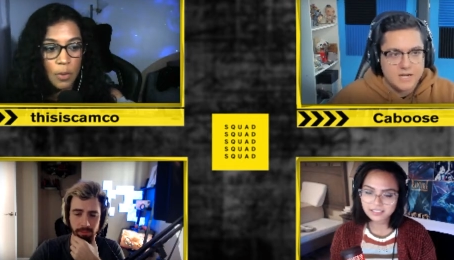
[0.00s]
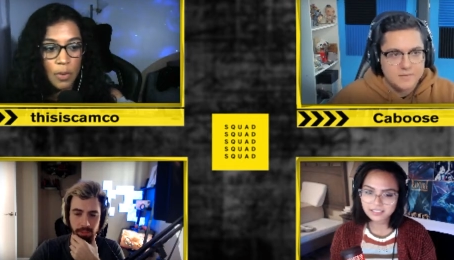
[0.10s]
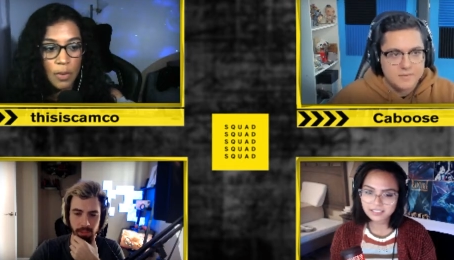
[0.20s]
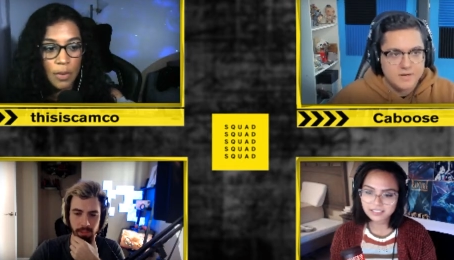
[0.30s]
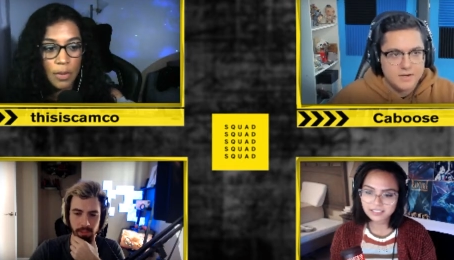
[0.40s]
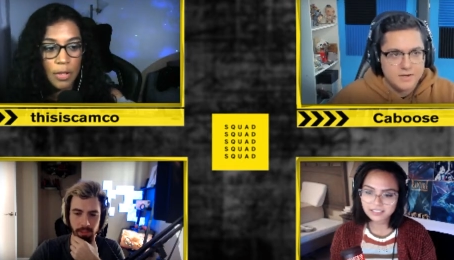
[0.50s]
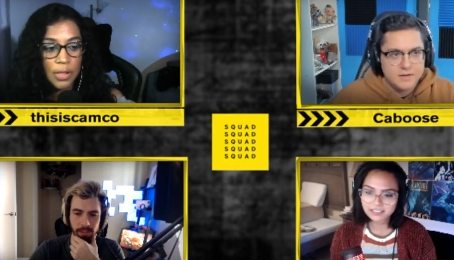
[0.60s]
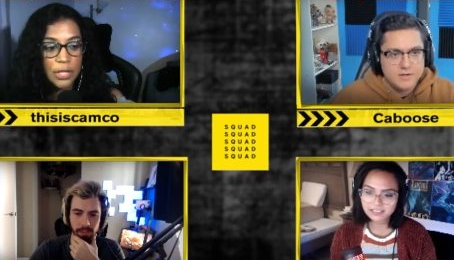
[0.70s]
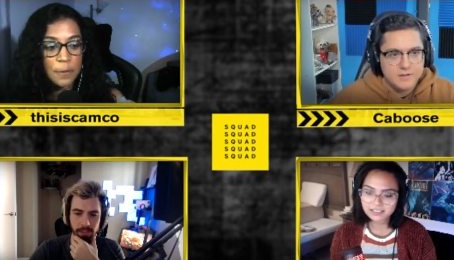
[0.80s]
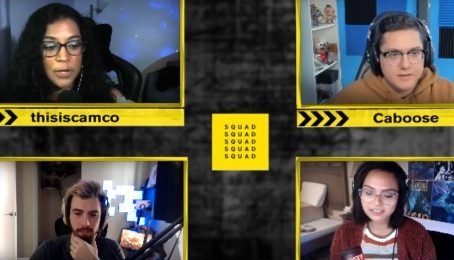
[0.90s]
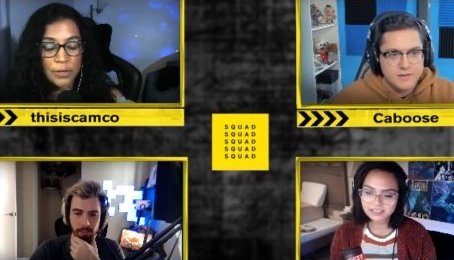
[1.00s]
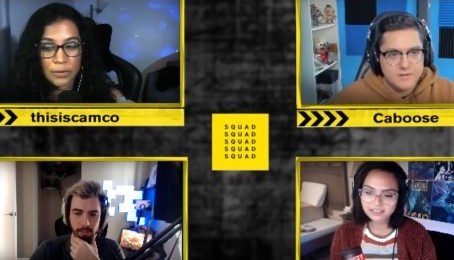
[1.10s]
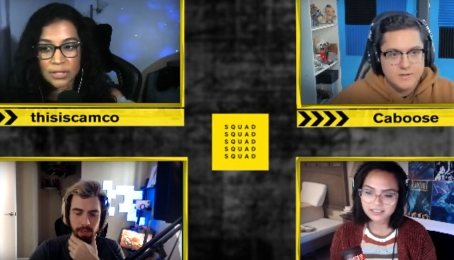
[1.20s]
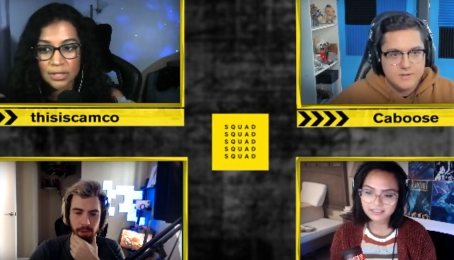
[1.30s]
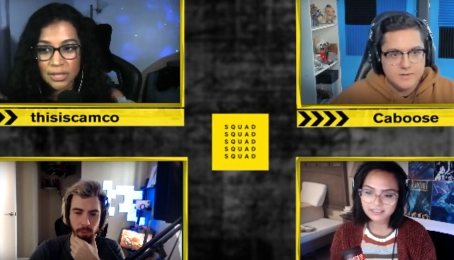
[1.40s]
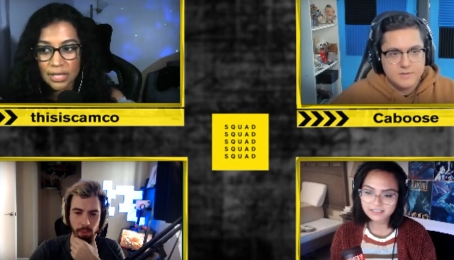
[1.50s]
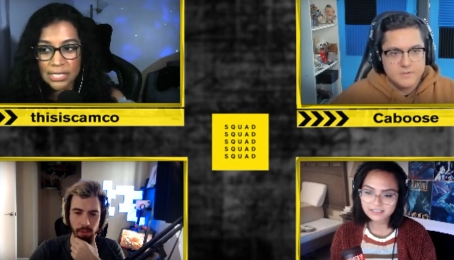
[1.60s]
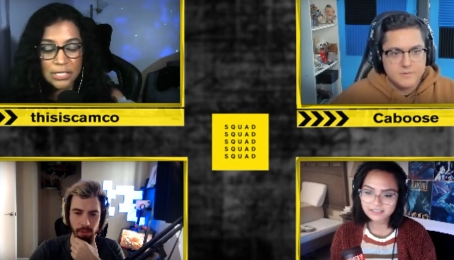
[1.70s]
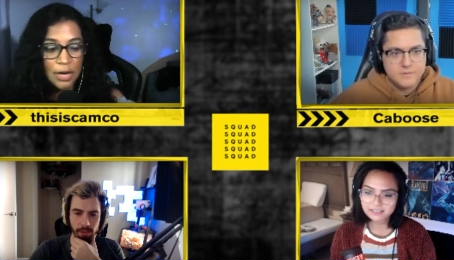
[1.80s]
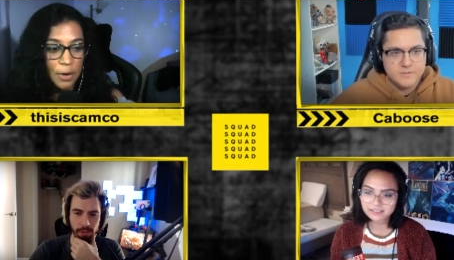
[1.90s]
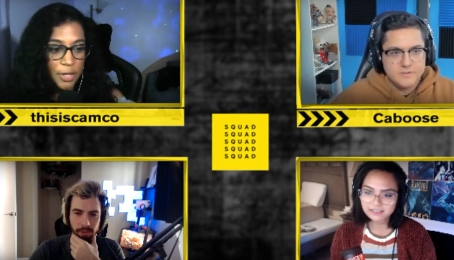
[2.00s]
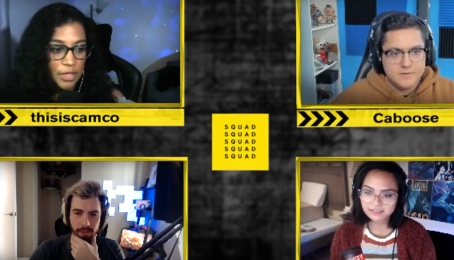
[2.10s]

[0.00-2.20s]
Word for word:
Speaker 1: talk about here.
Speaker 2: Caboose. We, let's start with